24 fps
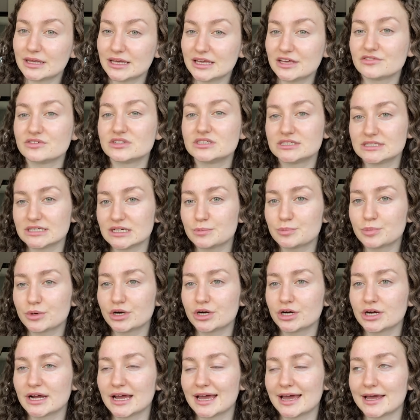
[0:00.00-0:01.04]
even
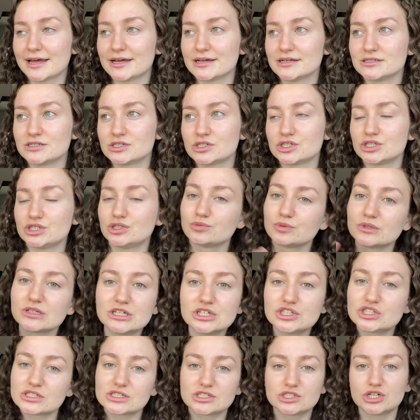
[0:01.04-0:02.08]
deeper and you really
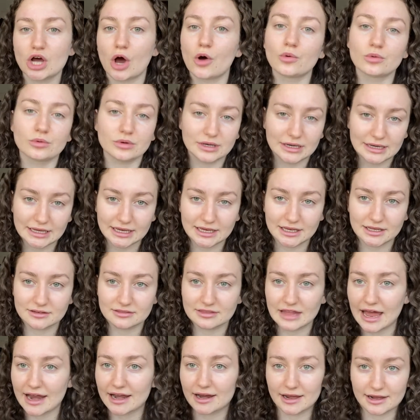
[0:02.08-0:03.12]
just don't need that